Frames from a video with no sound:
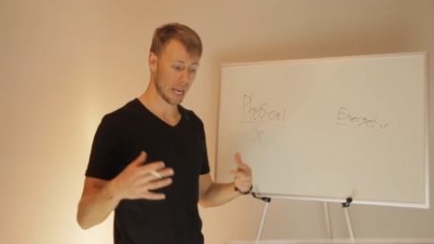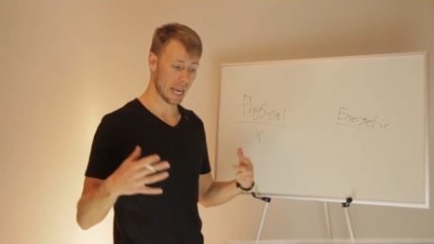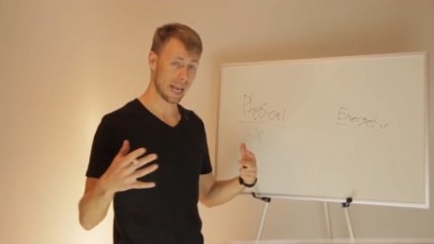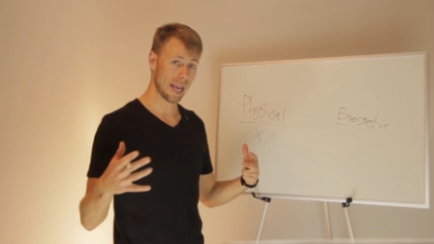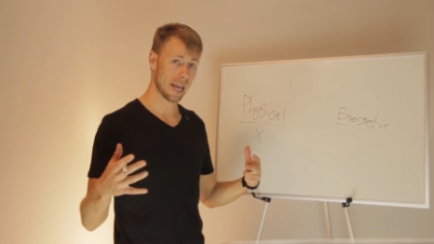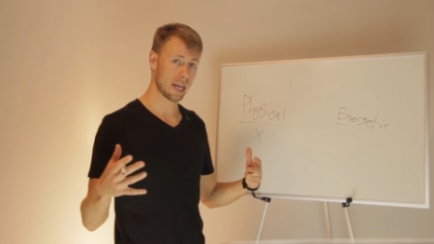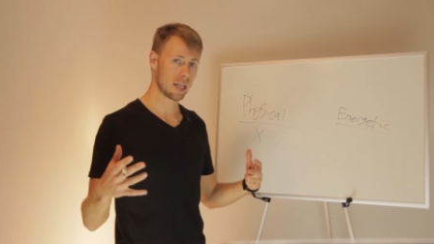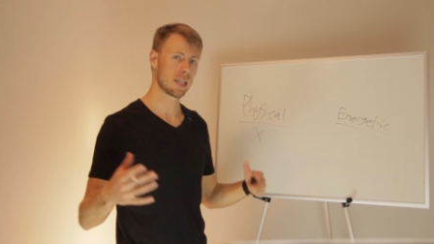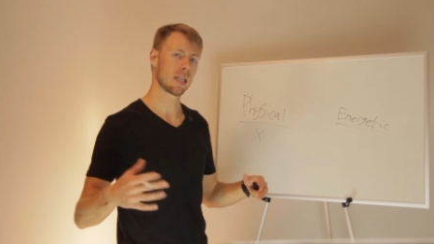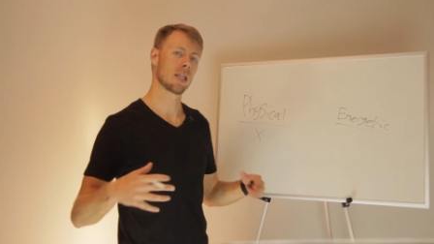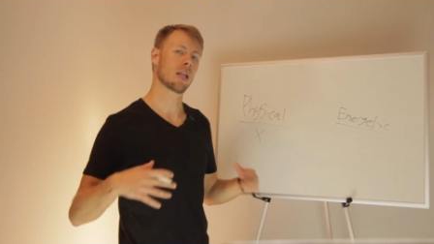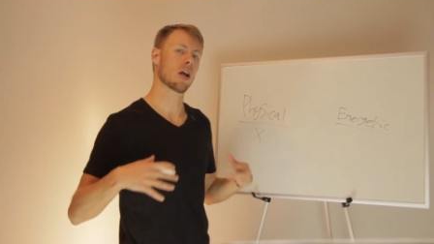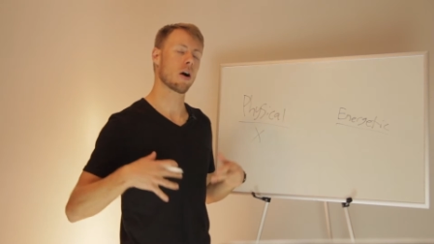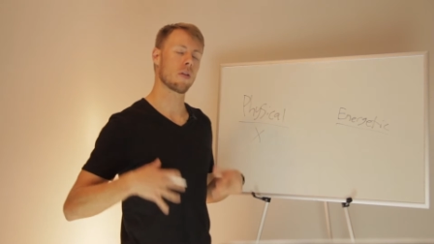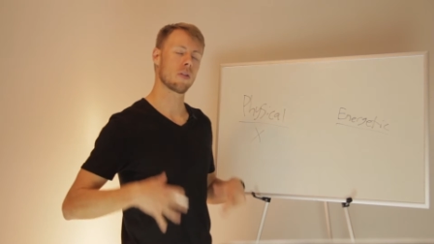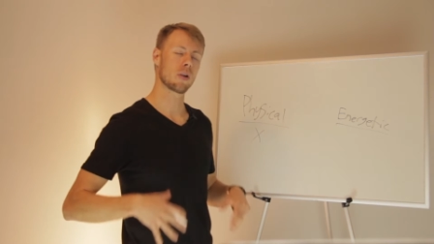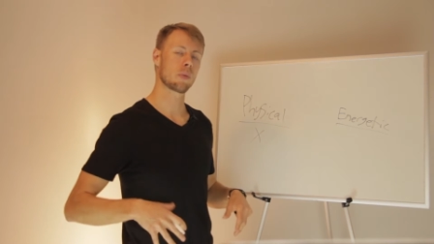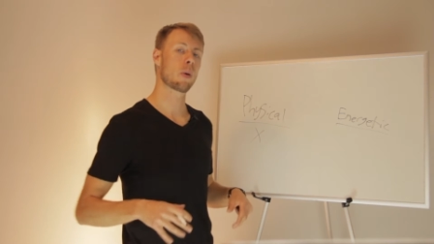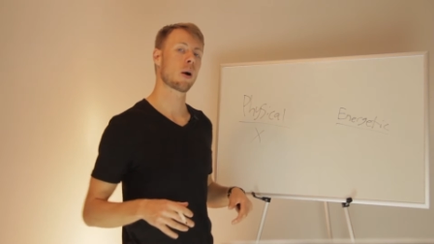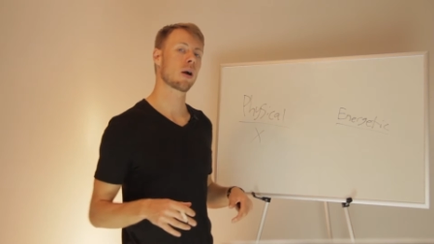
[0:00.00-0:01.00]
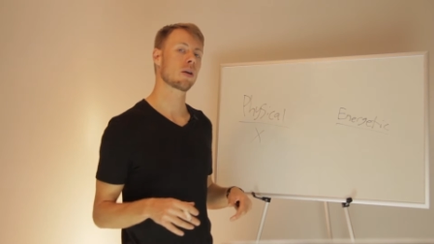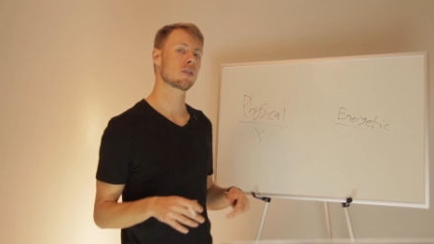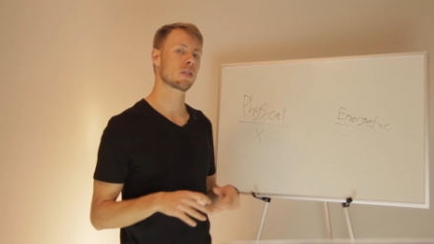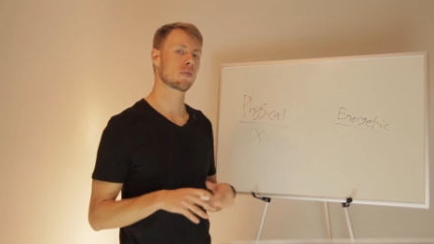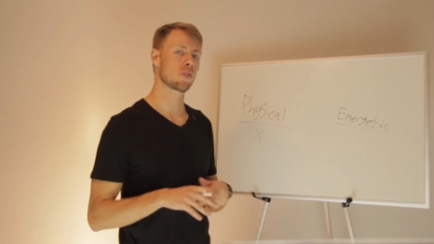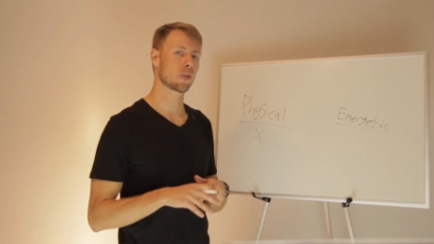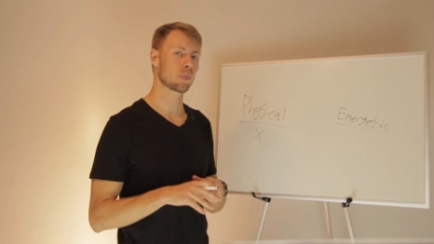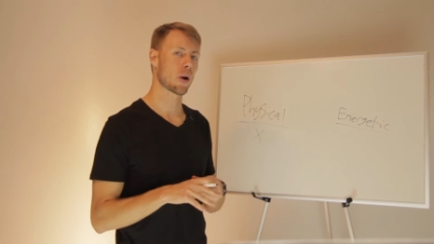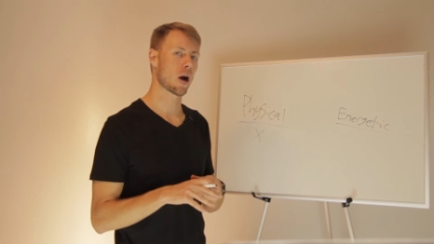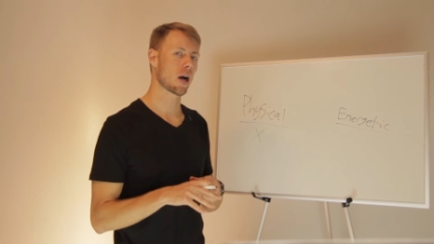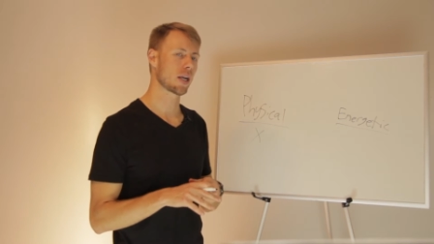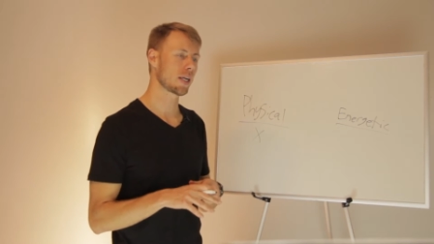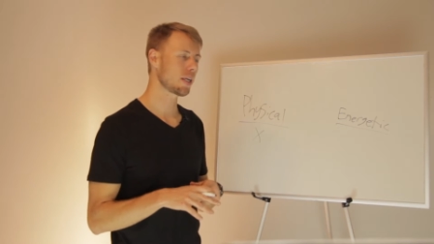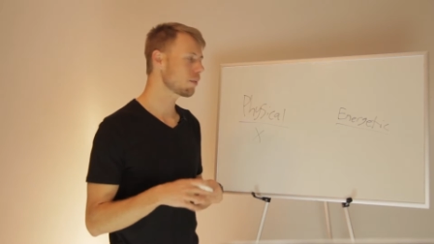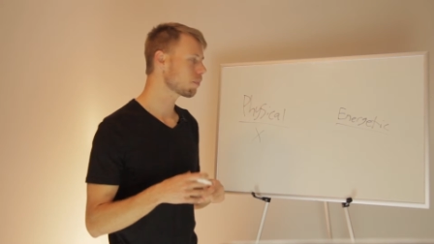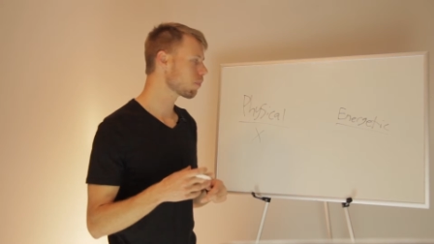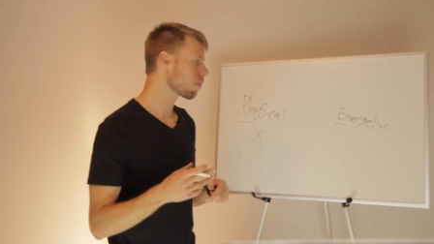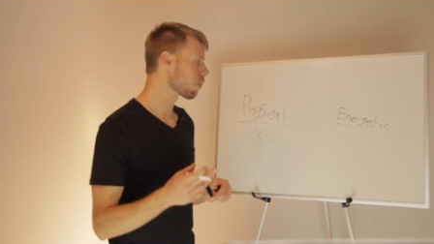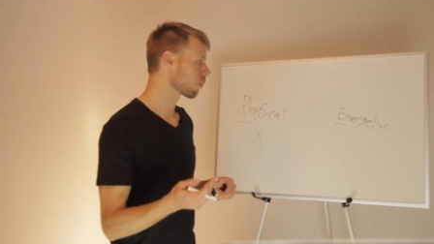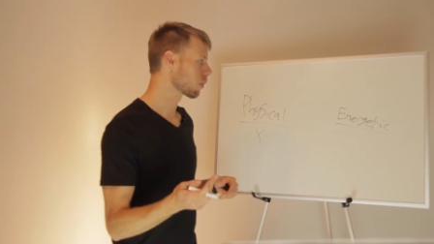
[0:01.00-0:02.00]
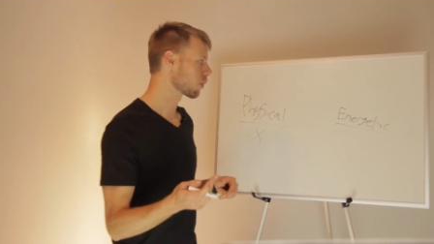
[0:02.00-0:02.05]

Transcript: and in other parts of your body,